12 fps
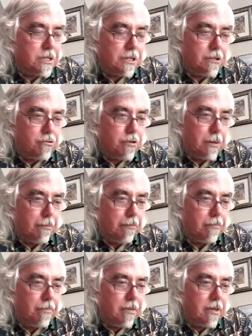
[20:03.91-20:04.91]
in a dream.
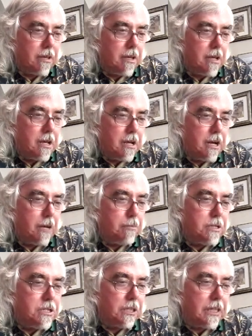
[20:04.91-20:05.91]
I
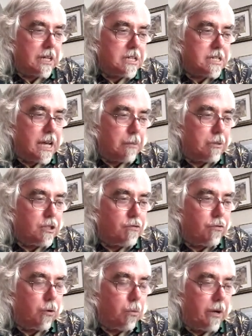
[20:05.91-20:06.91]
immediately established
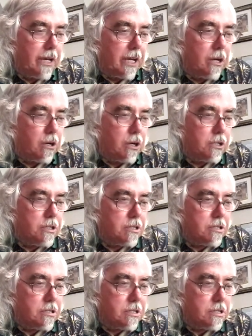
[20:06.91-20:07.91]
full waking
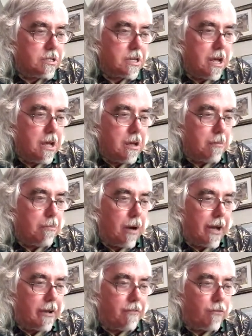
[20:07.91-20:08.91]
consciousness
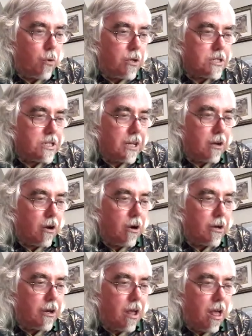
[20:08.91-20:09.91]
by focusing
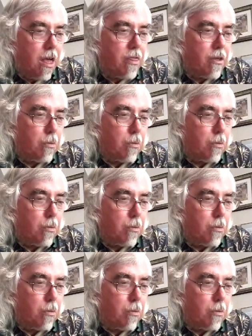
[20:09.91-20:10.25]
on the